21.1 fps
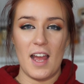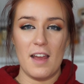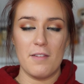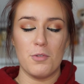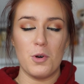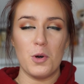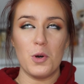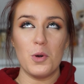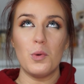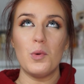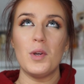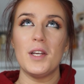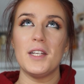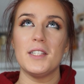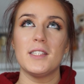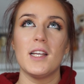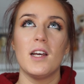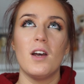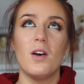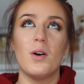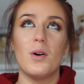I've
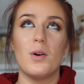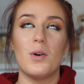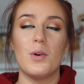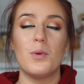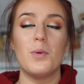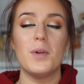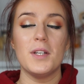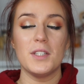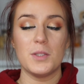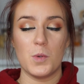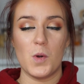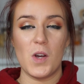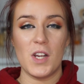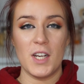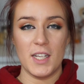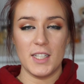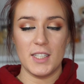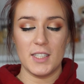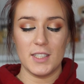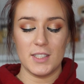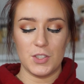always
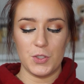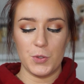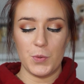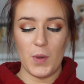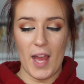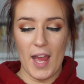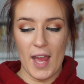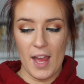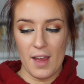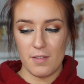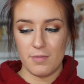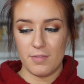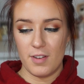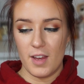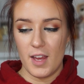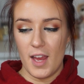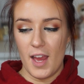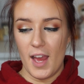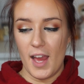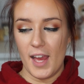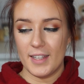wanted to have
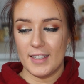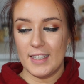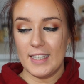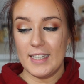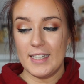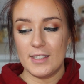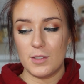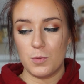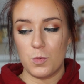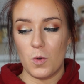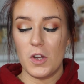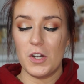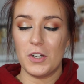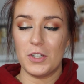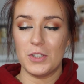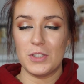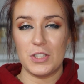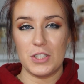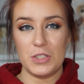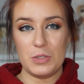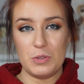at least 1
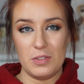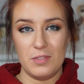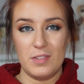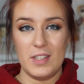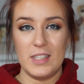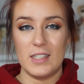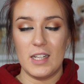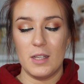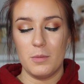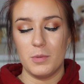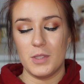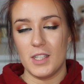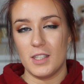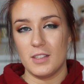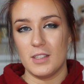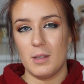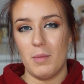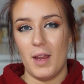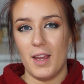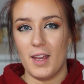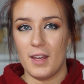or 2 of these
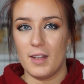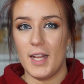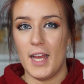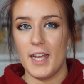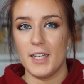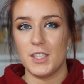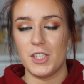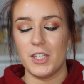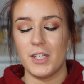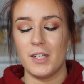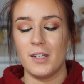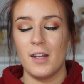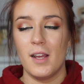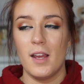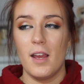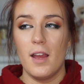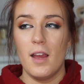lipsticks in my collection,